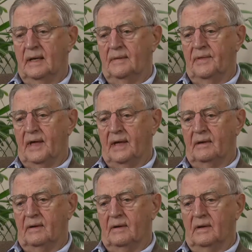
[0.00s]

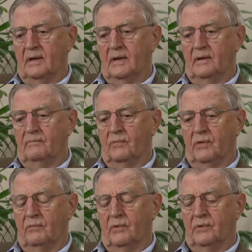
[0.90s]
that
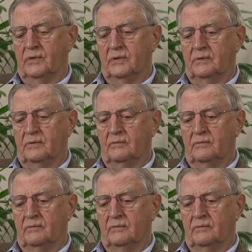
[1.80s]
where children,